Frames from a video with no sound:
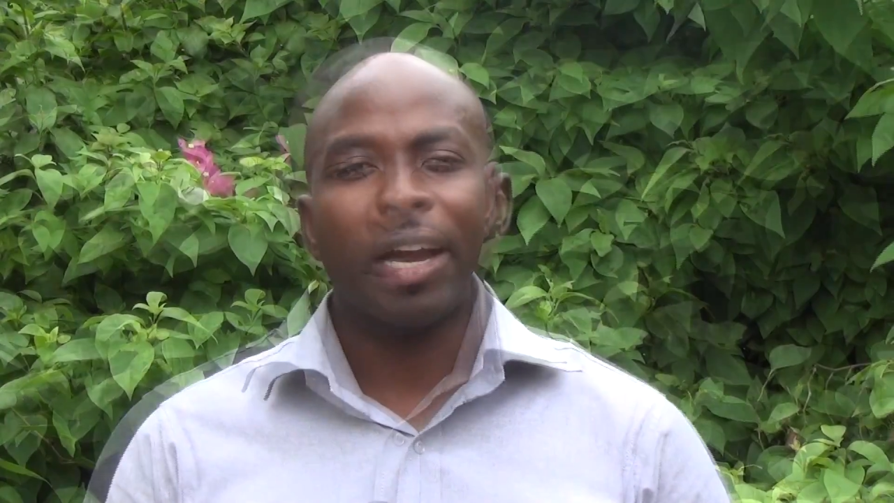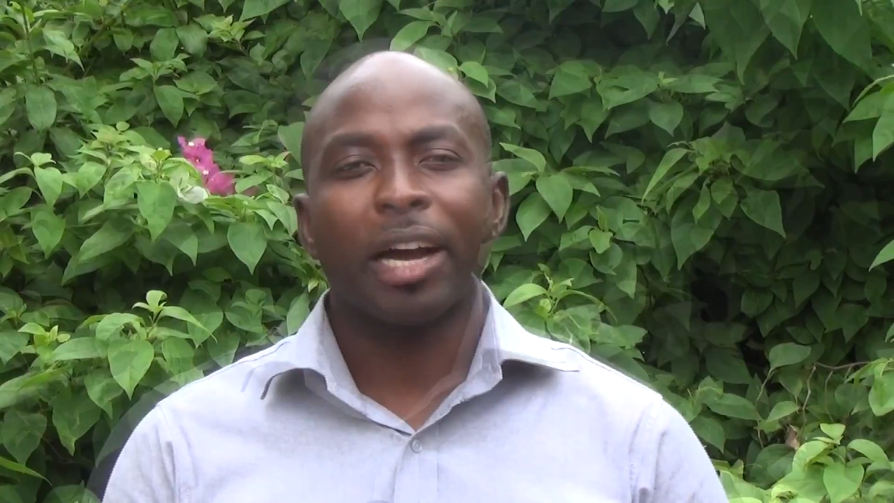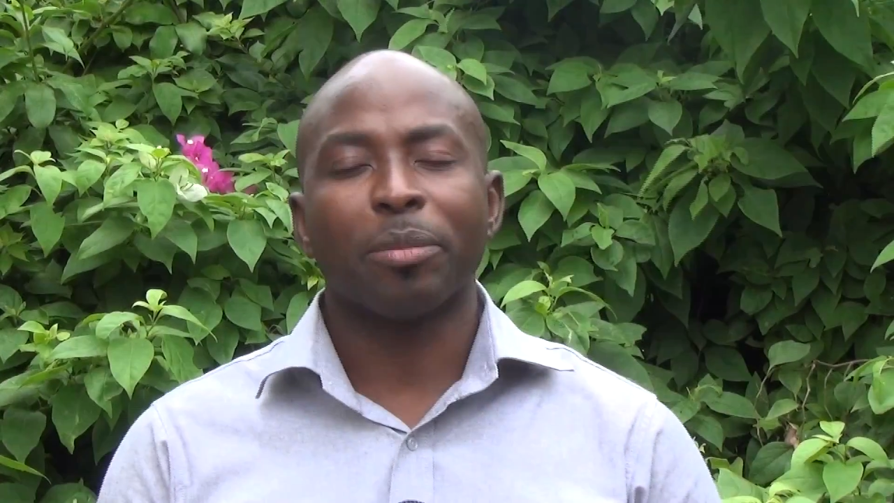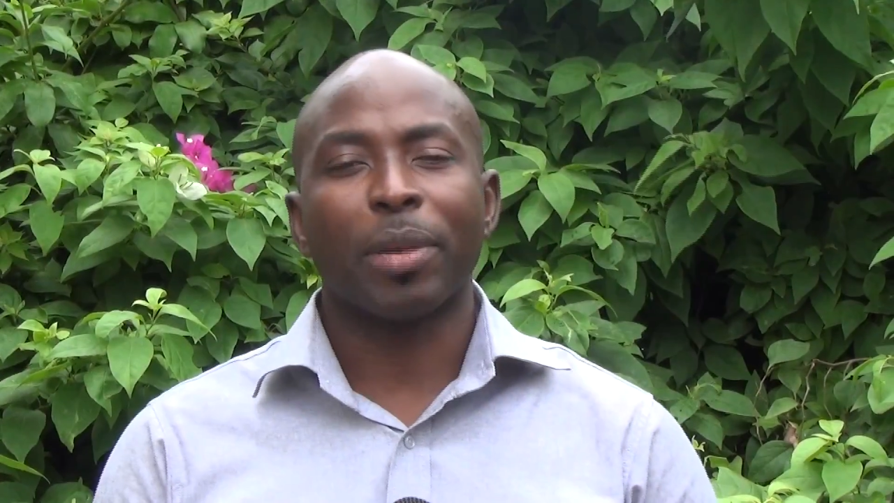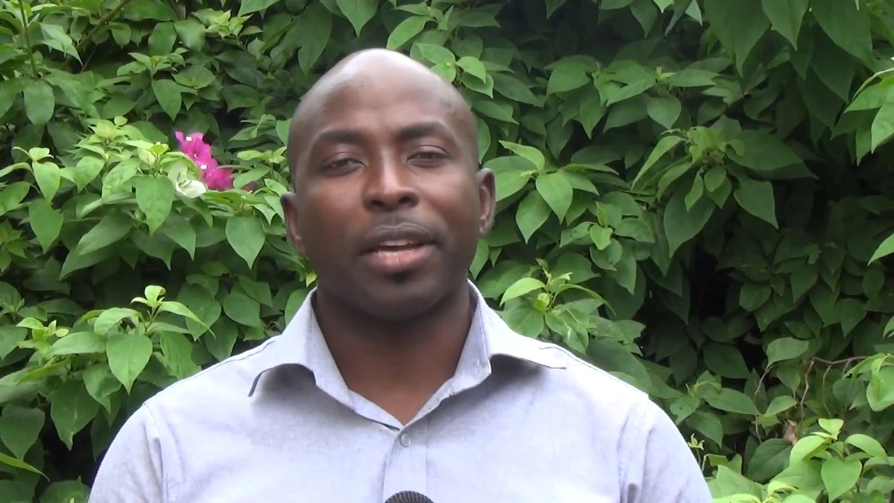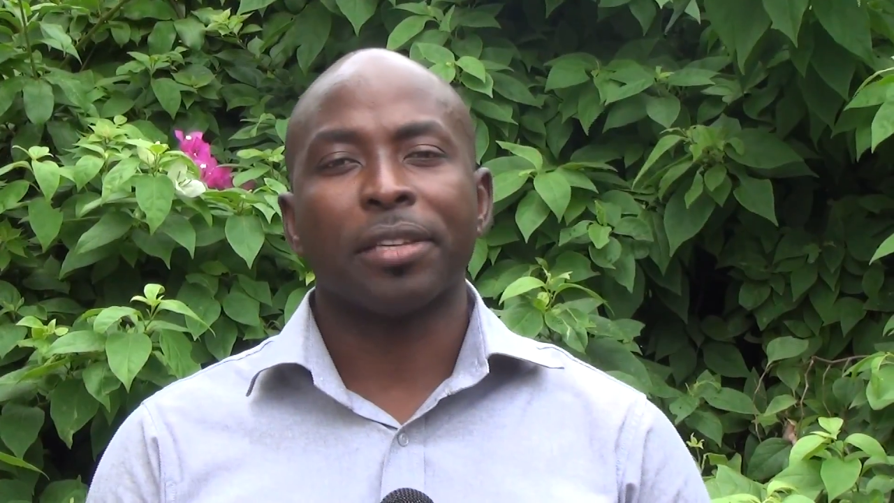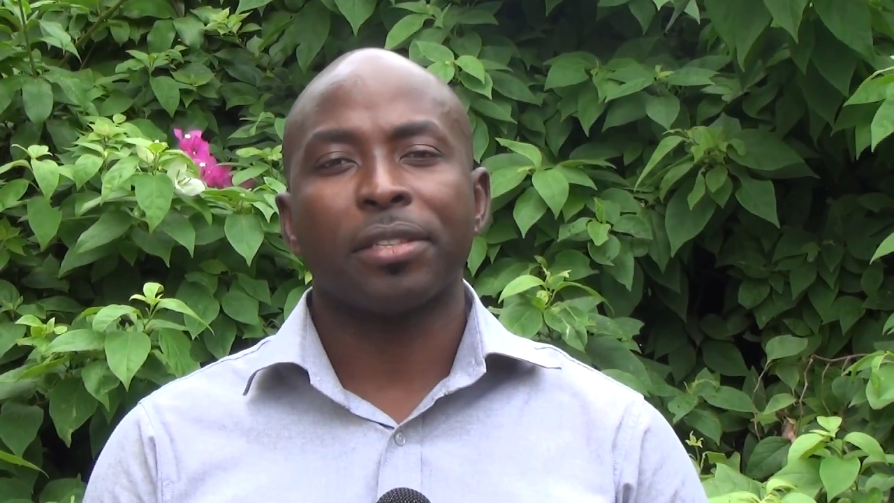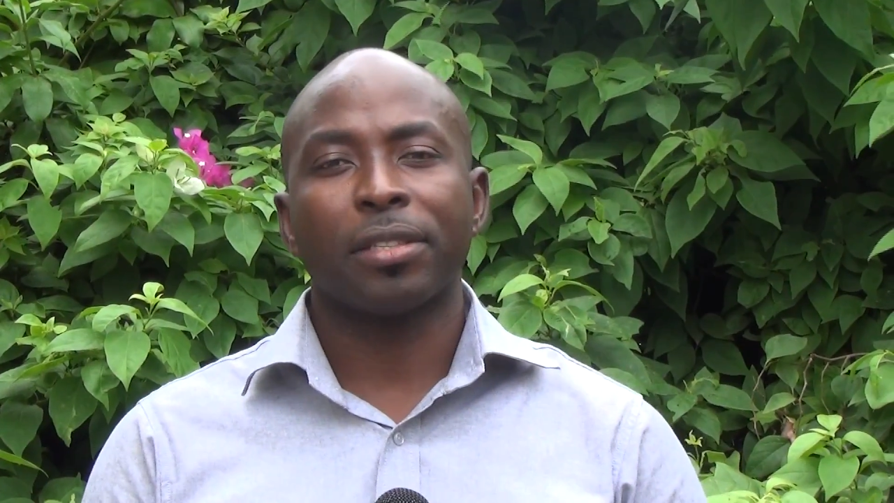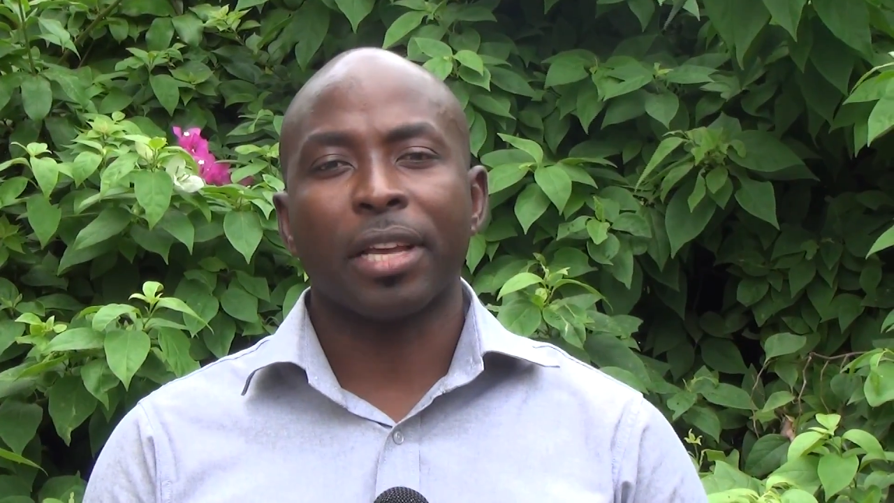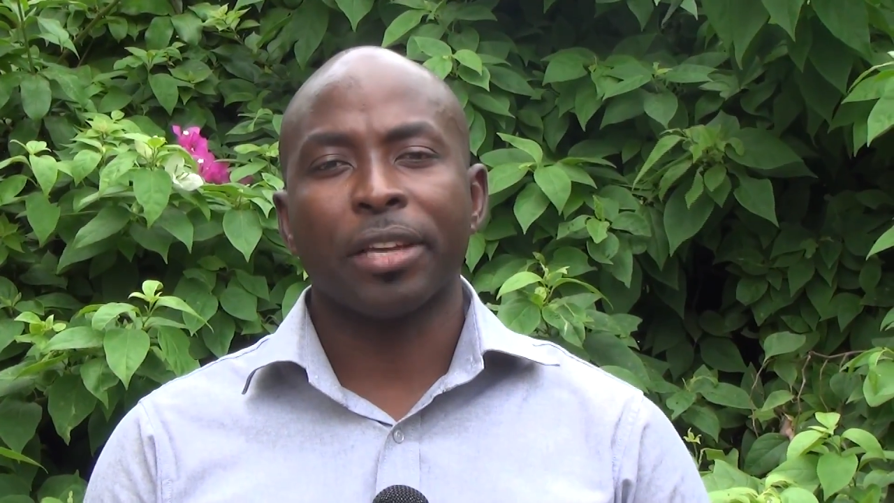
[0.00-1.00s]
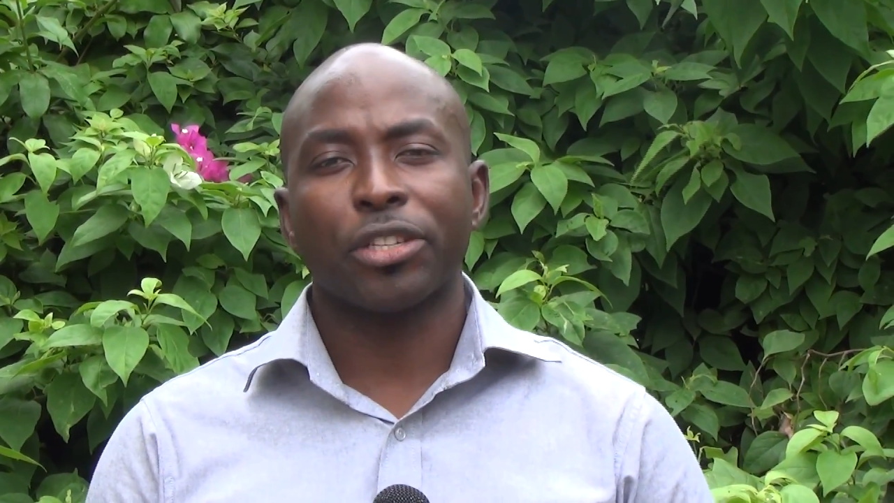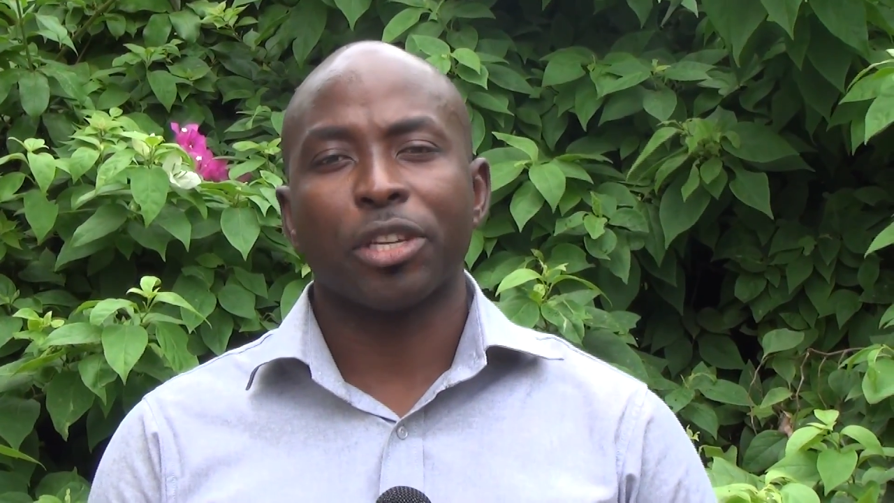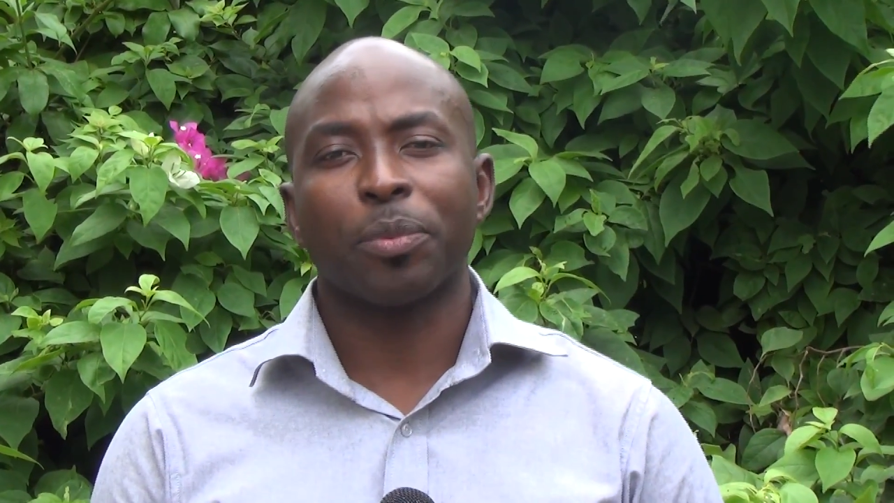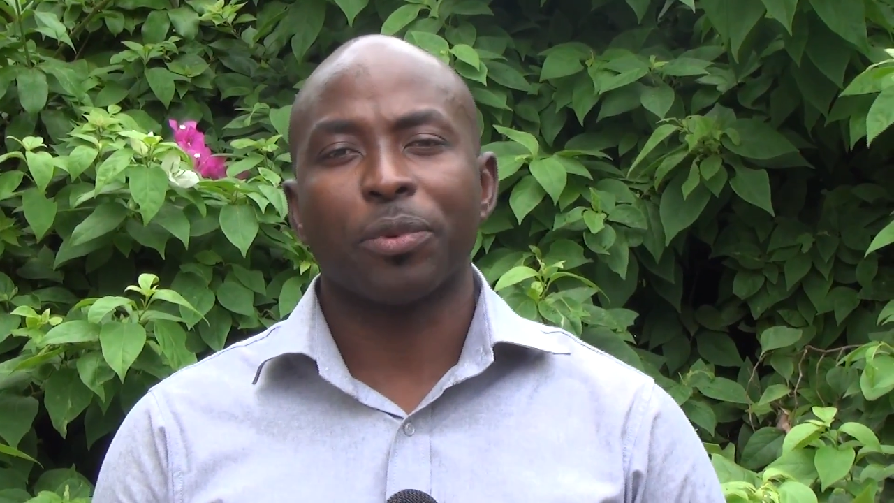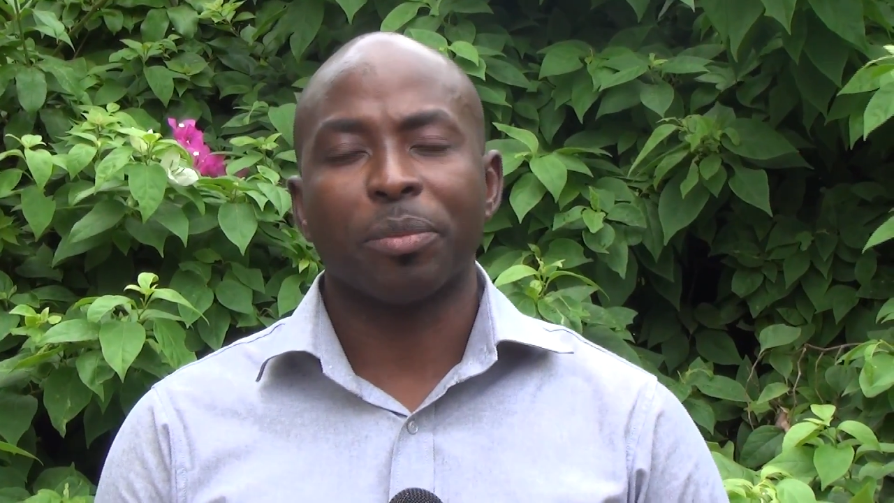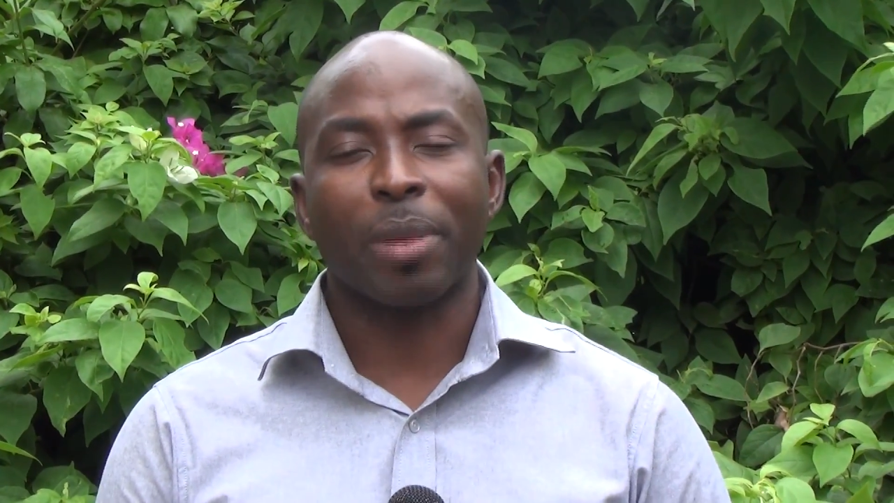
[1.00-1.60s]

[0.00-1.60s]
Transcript: I had my internship with